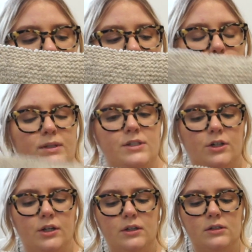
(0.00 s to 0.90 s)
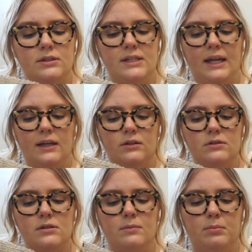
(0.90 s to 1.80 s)
Winter
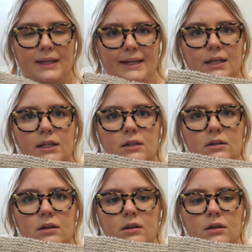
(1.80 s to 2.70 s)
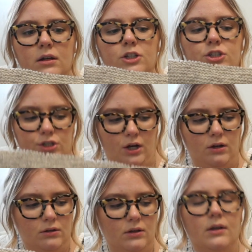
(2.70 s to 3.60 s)
Tails Blanket Shawl
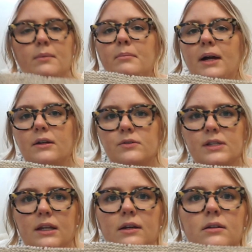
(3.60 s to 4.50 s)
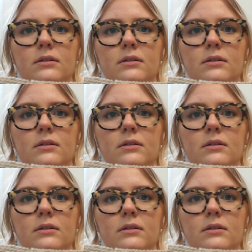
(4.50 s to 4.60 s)
by Ozetta.